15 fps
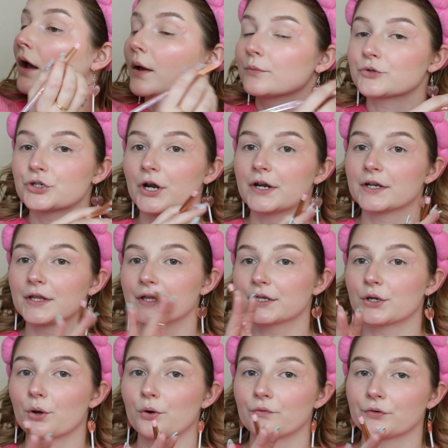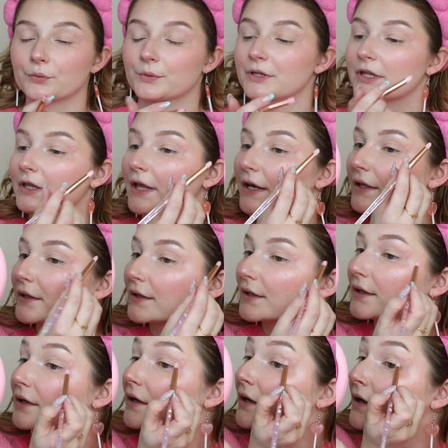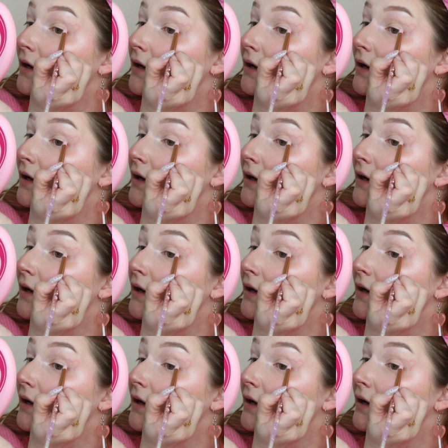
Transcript: I'm trying to like go over it really lightly.